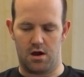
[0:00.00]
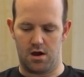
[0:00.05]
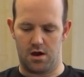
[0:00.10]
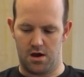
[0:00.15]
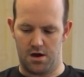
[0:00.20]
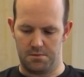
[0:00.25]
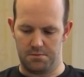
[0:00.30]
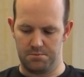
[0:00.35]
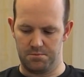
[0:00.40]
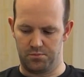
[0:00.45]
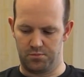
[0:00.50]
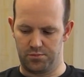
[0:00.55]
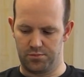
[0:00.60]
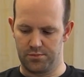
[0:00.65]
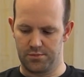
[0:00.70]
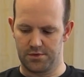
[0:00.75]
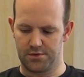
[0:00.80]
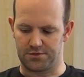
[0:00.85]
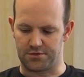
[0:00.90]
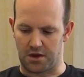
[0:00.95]
Um,
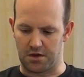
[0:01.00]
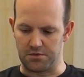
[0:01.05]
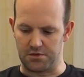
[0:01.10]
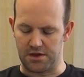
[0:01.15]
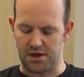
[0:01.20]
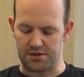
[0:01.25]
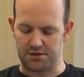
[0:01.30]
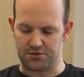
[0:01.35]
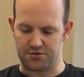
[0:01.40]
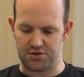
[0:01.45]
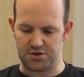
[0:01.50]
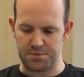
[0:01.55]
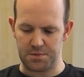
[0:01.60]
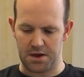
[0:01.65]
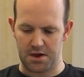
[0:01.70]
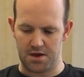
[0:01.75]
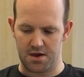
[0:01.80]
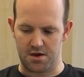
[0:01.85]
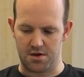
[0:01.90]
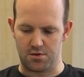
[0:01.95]
so the, uh, the
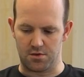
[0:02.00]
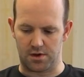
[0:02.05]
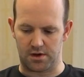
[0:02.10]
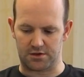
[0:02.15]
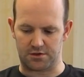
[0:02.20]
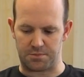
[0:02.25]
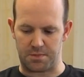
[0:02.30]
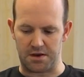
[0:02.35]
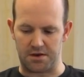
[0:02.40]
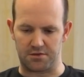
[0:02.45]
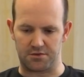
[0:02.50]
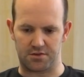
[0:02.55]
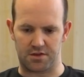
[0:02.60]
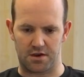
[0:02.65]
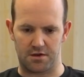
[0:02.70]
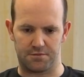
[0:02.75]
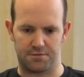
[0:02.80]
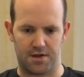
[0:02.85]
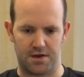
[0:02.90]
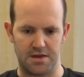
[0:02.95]
GPIO expander is kind
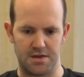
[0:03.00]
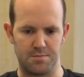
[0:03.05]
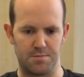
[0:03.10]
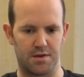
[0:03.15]
of funny.